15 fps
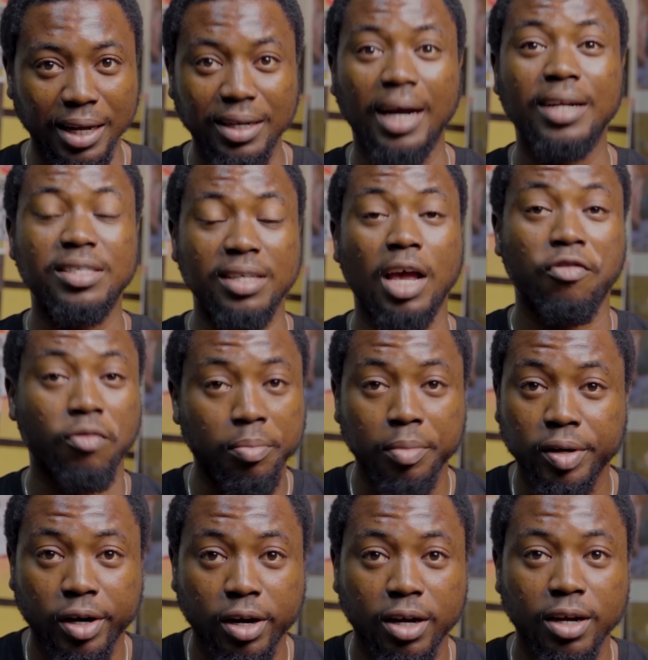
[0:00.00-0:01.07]
And this car is from
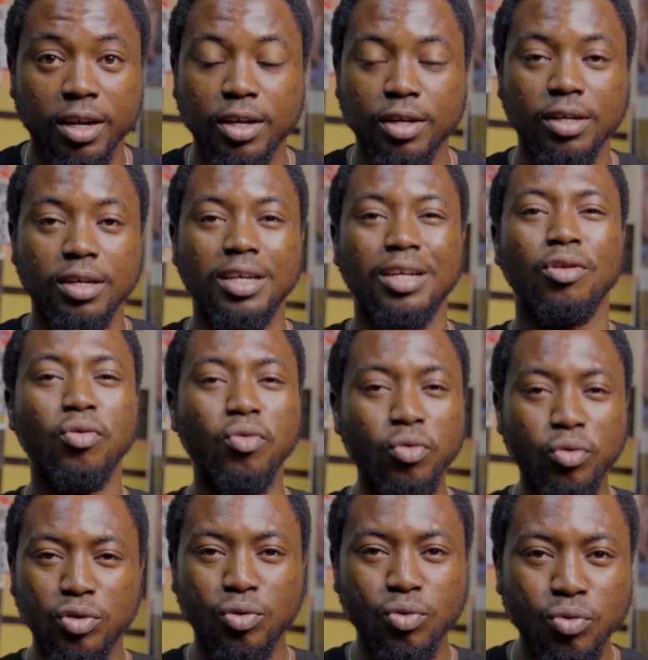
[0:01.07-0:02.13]
America. It
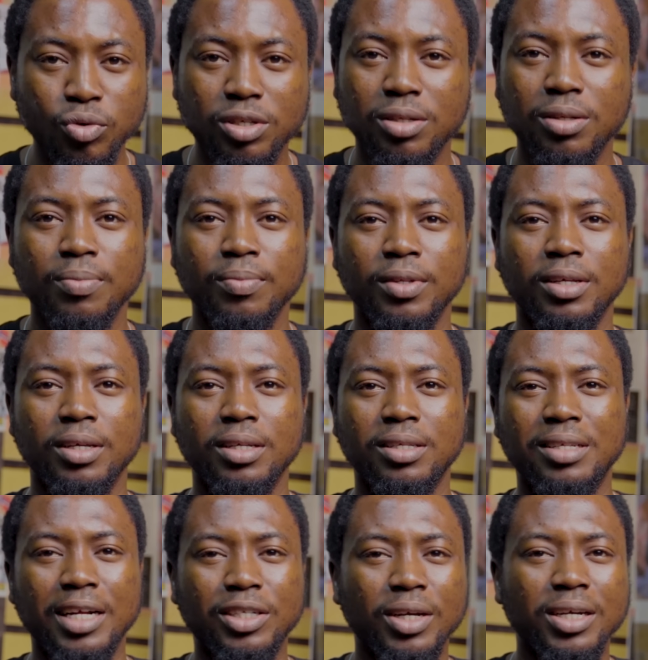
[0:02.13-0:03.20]
looks good. It is
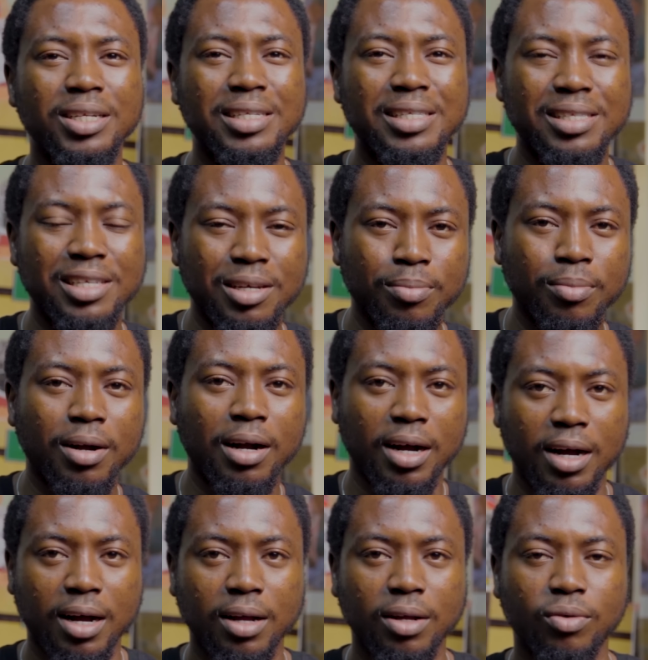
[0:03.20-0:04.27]
actually the same
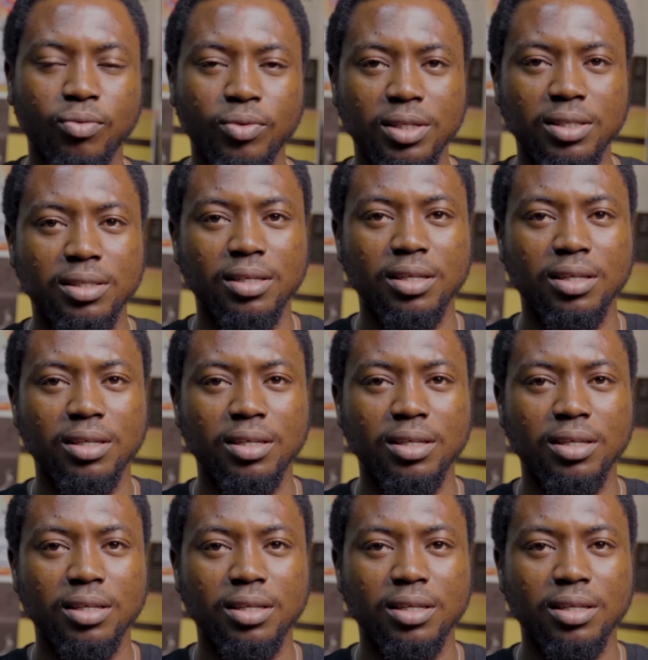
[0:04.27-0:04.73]
car with